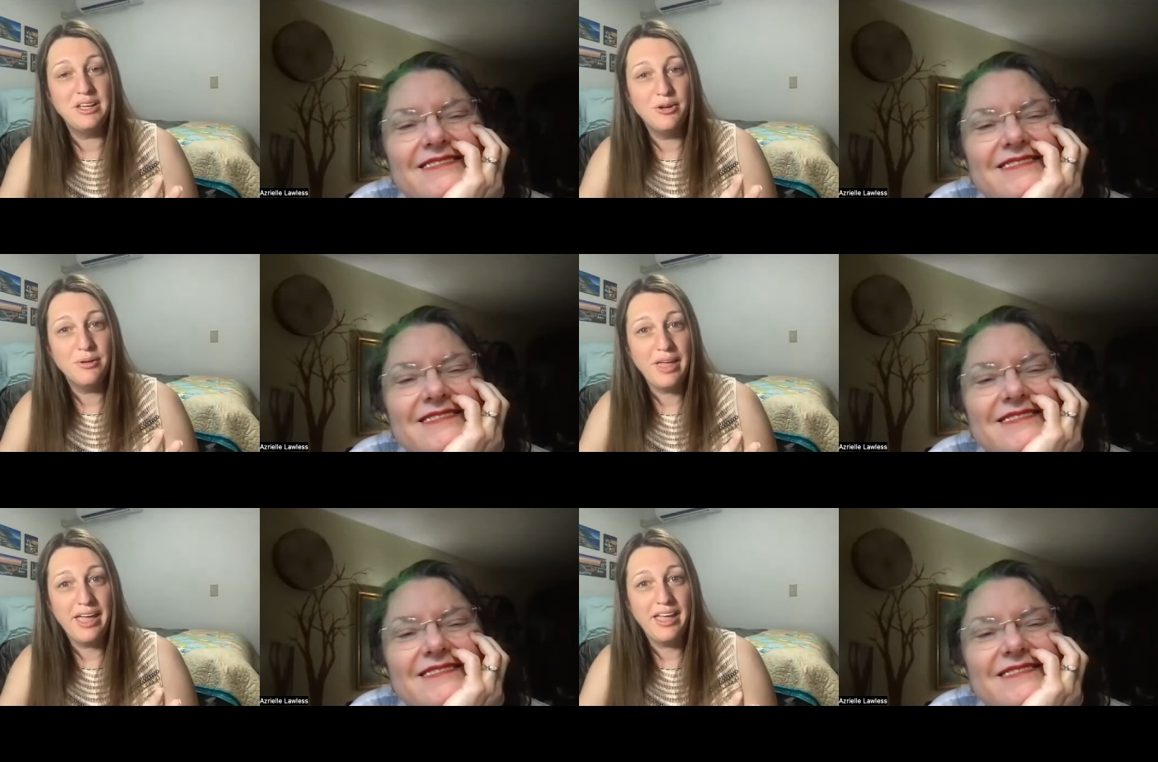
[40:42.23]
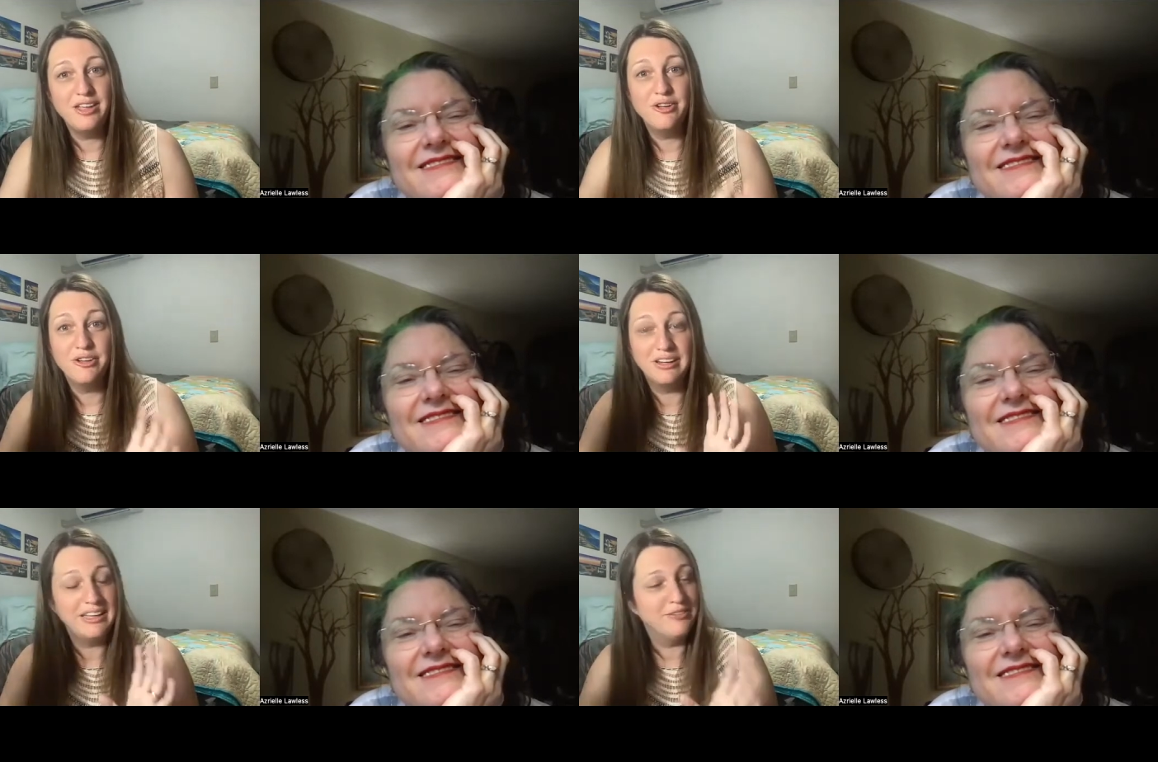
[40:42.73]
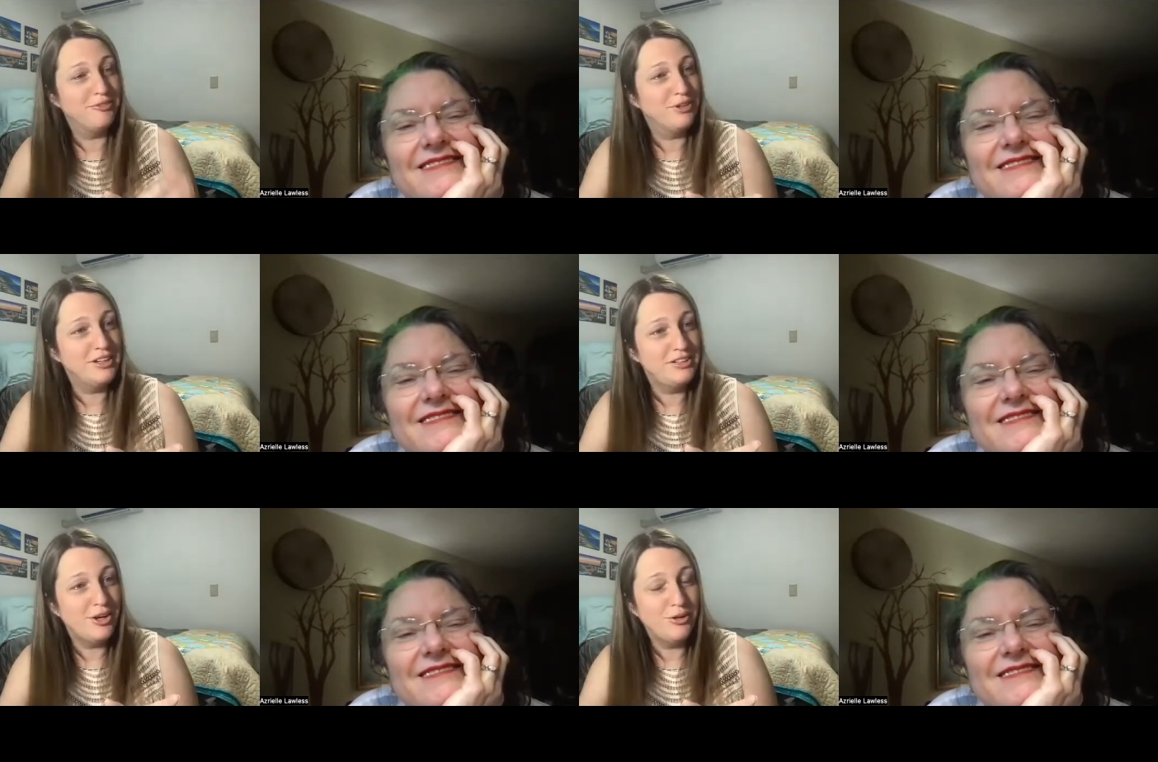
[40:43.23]
Speaker 1: okay you're going to get
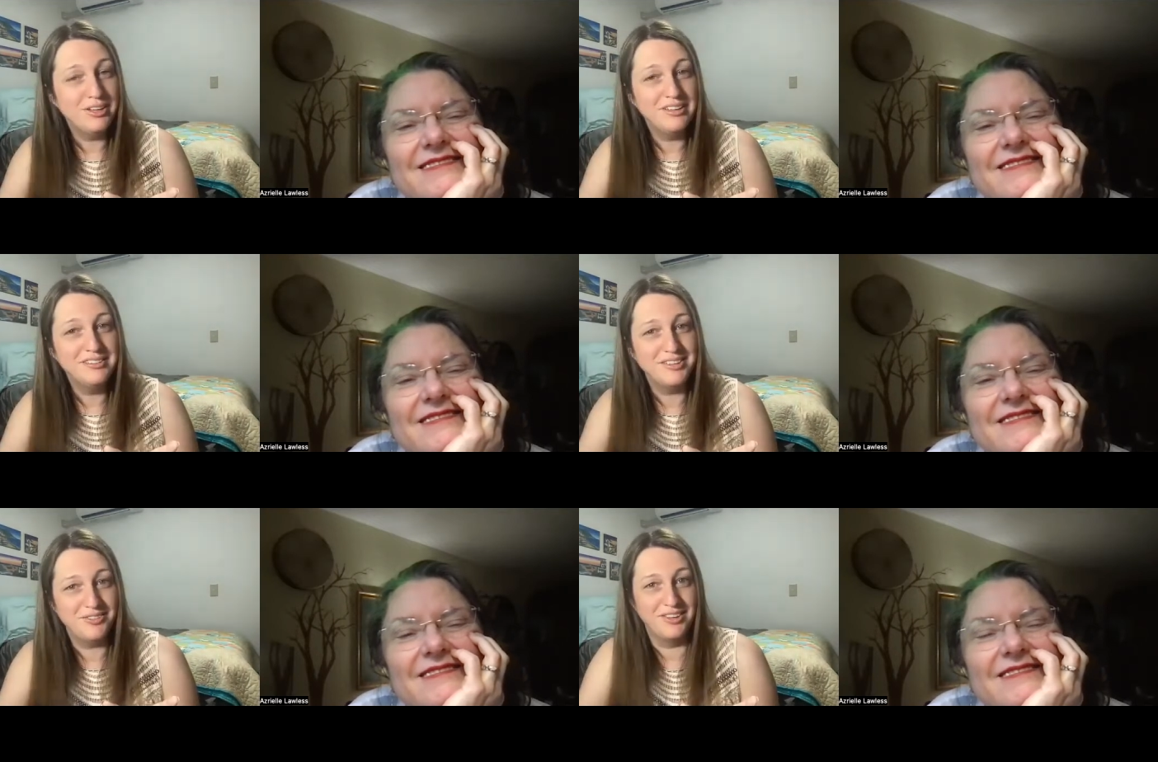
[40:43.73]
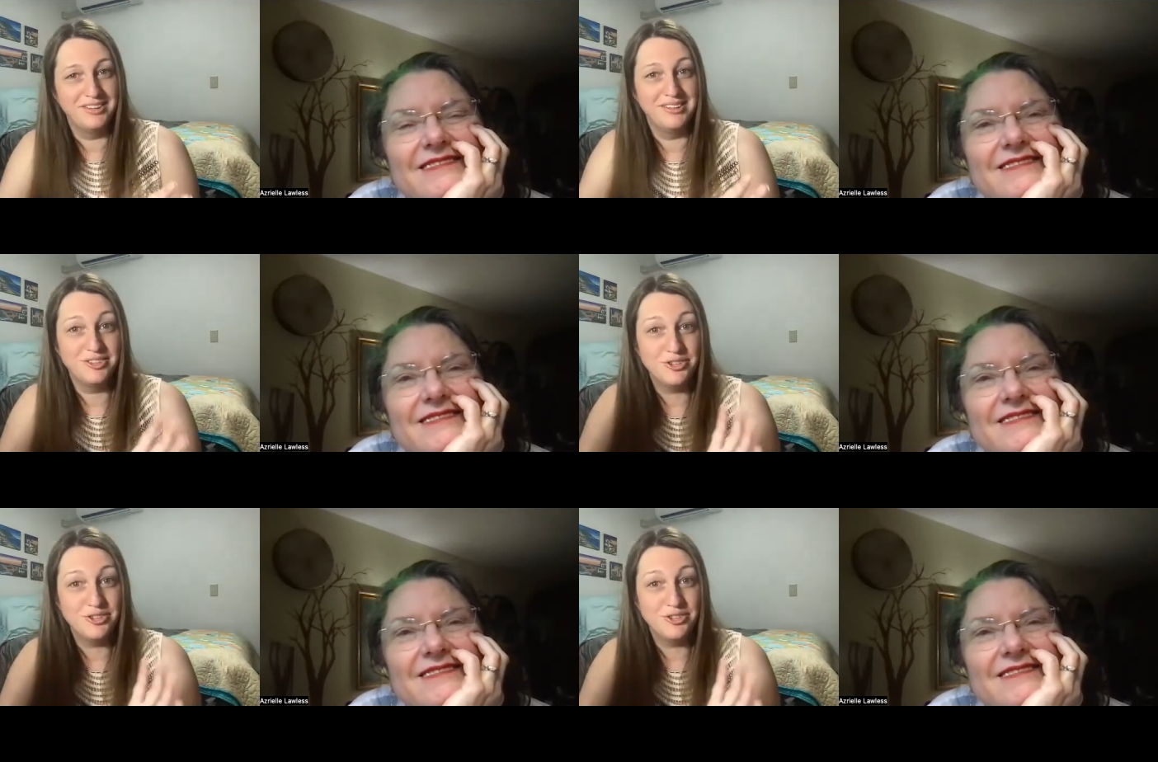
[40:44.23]
free tokens if this is